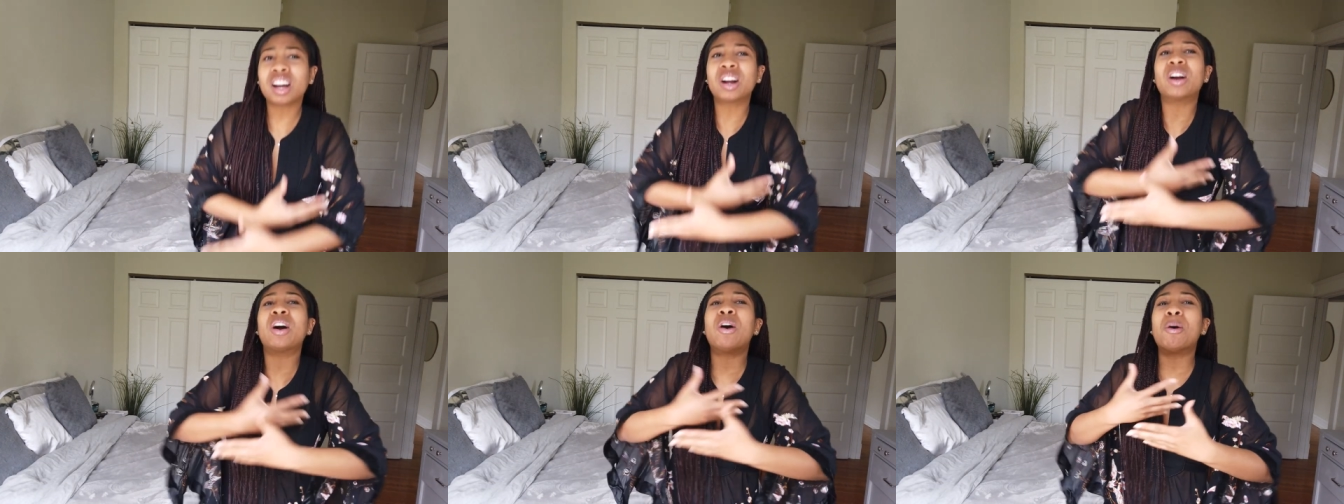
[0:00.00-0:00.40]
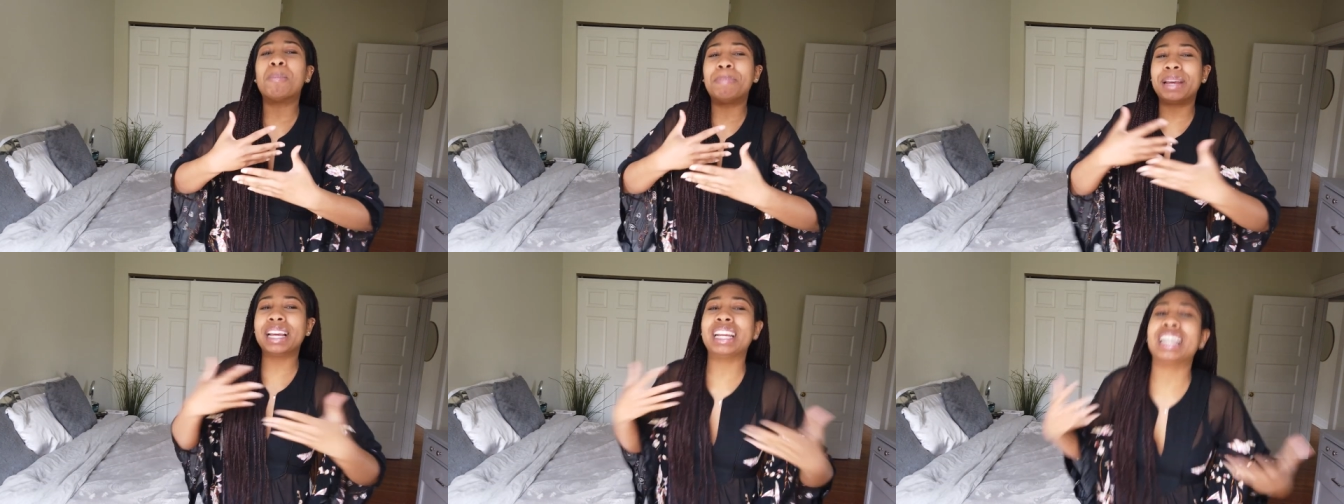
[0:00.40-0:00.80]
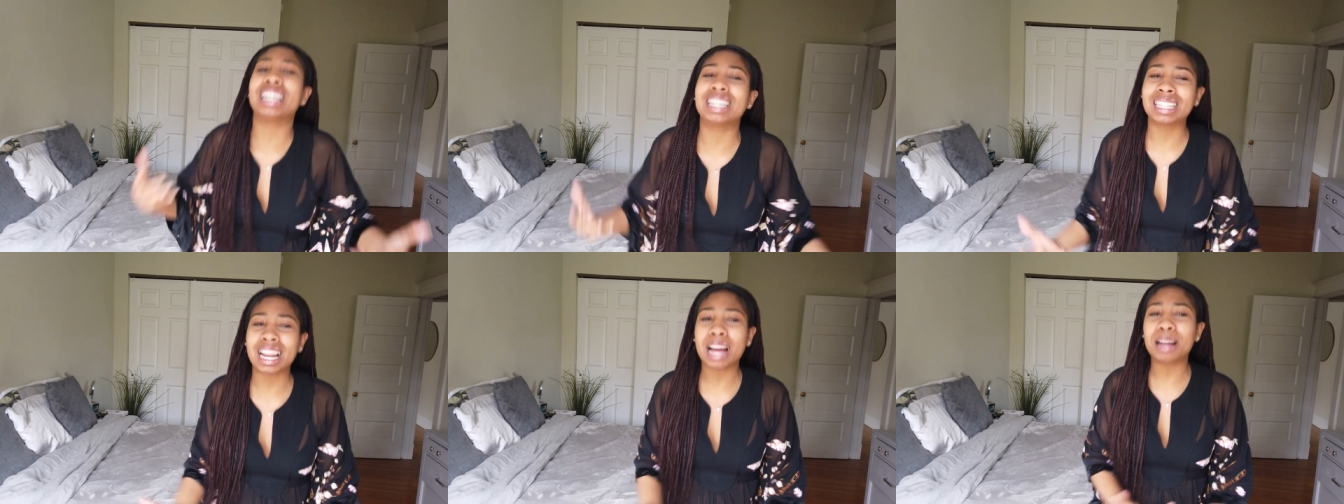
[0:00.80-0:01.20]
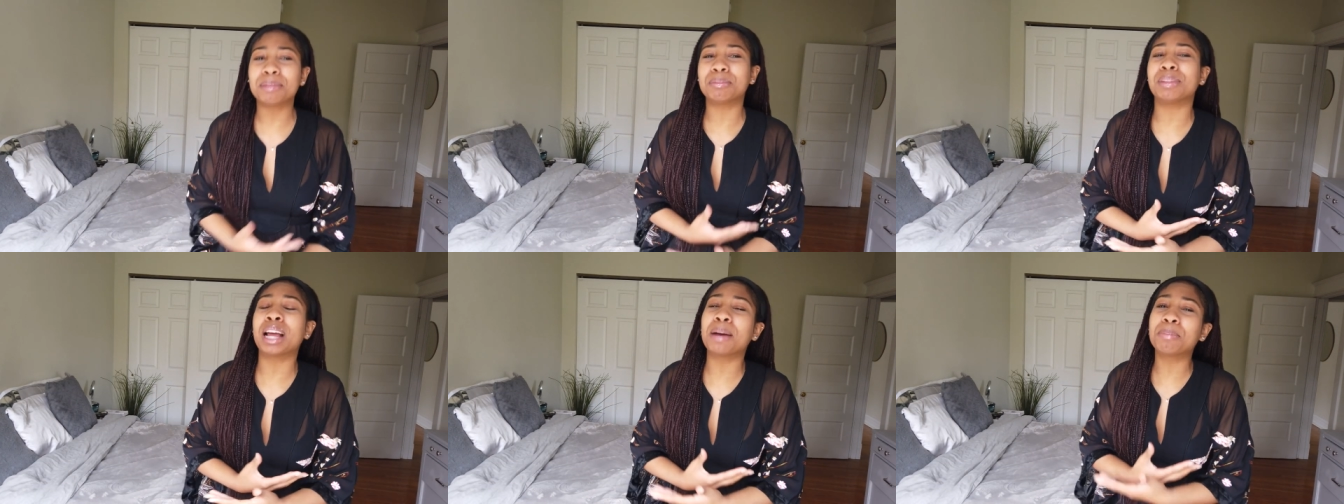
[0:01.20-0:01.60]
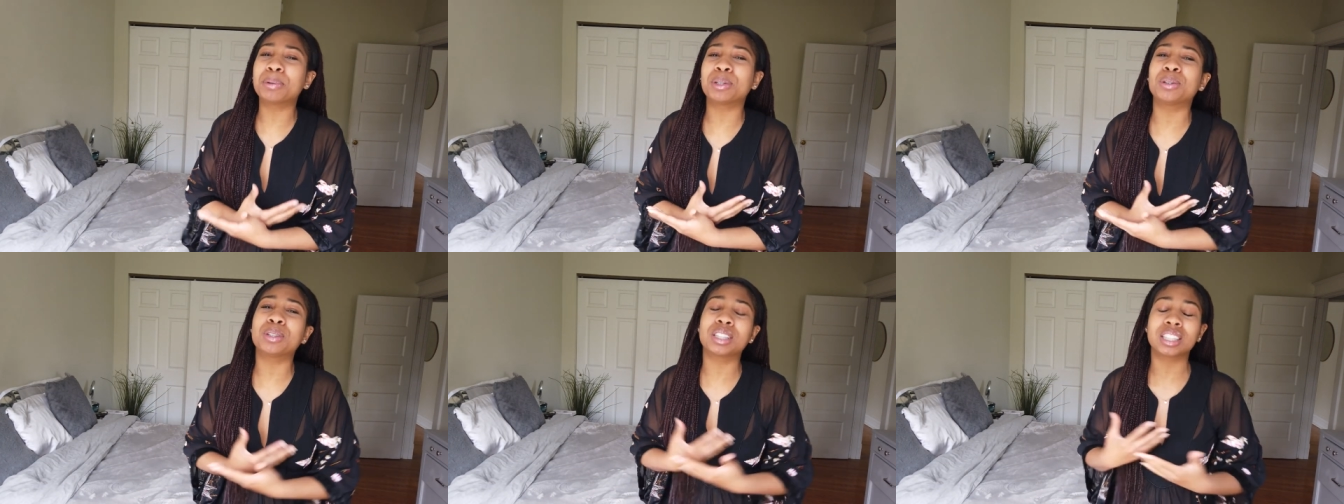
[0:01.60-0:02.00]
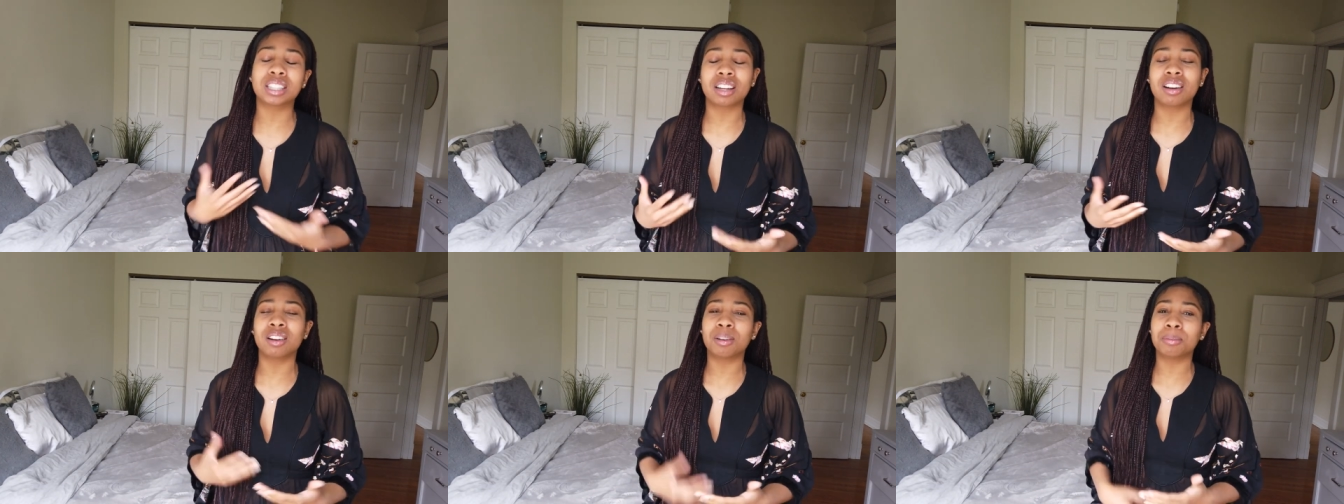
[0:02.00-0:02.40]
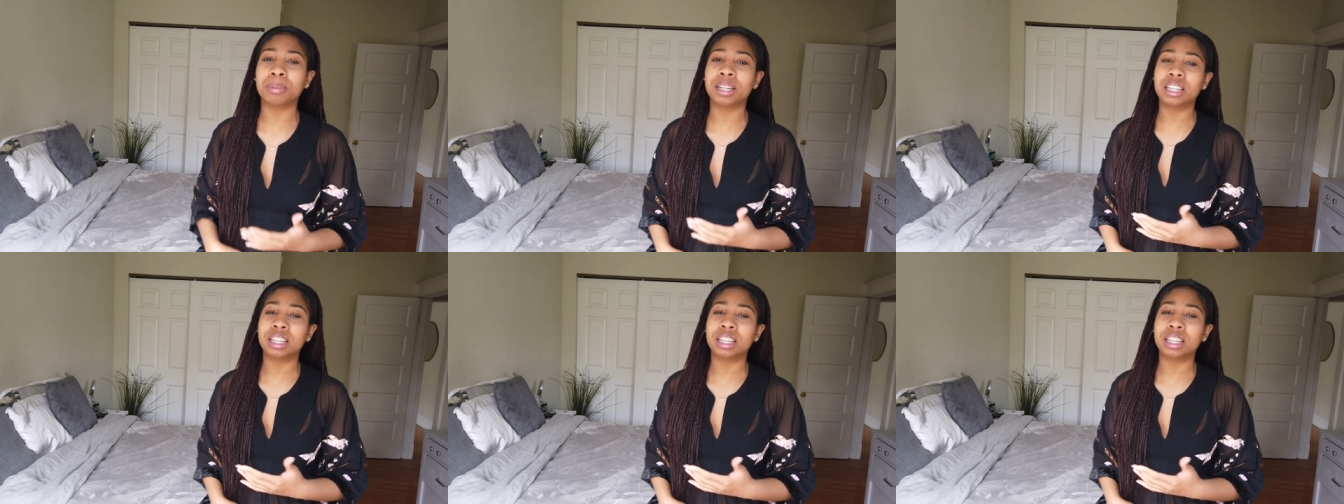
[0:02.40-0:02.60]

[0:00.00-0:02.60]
her whole being, not not producing to her whole